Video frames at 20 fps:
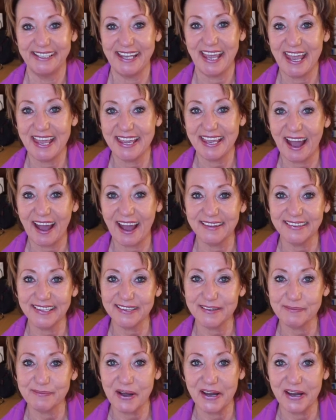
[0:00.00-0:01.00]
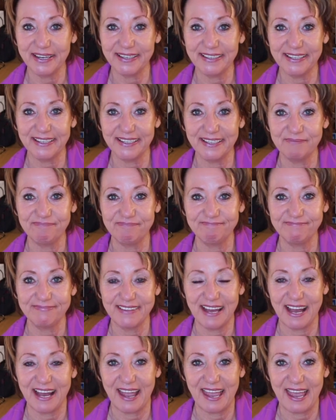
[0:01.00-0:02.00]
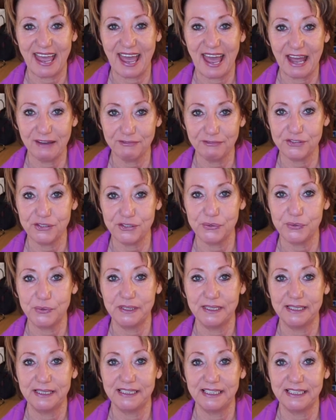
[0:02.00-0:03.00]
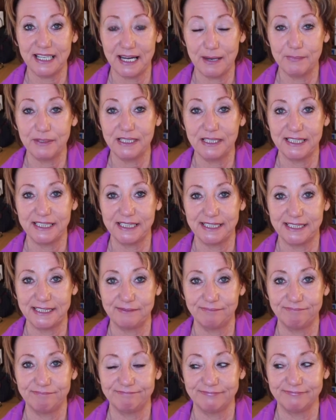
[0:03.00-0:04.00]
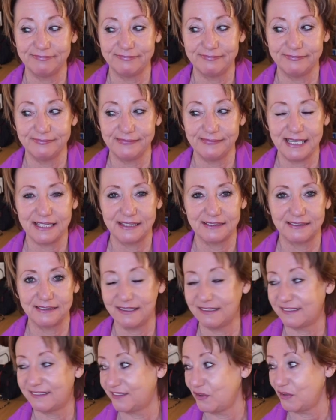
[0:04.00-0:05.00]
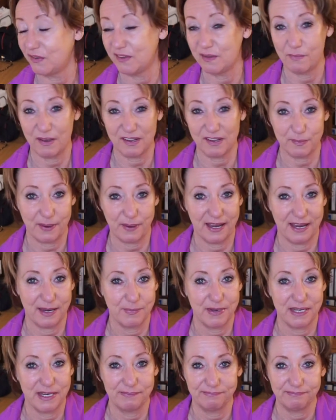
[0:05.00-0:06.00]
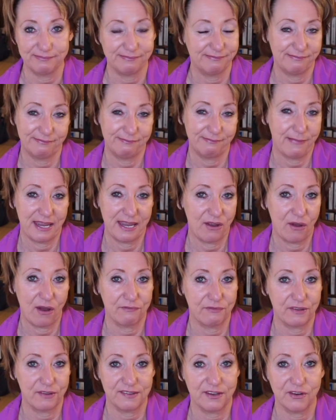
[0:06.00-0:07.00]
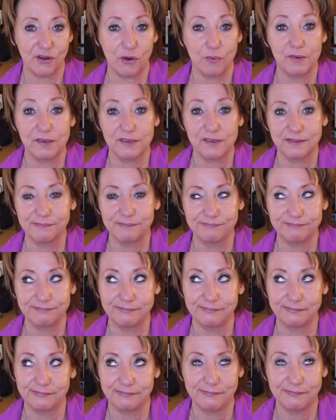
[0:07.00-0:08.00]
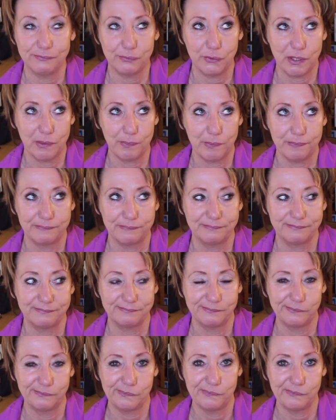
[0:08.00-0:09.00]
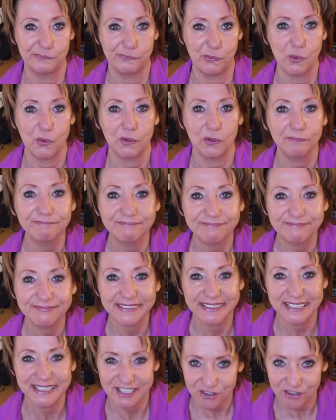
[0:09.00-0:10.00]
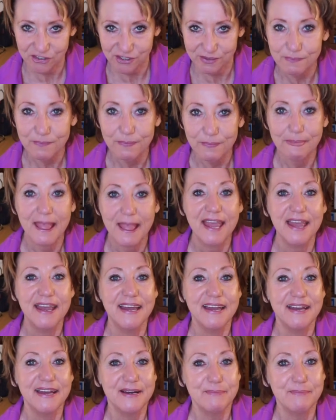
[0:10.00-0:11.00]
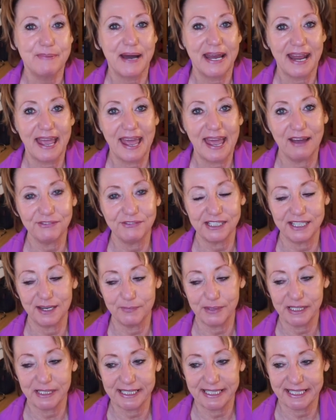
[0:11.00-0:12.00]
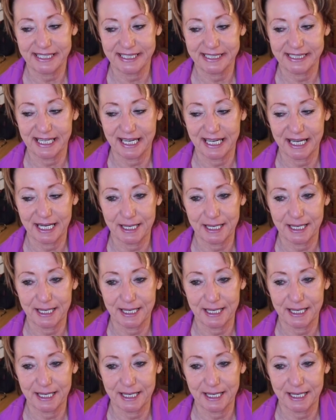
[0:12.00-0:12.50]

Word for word: Hey guys, it's Monika. I have to come clean and excuse the mess behind me. My office and home is pretty poor condition, but I have to come clean.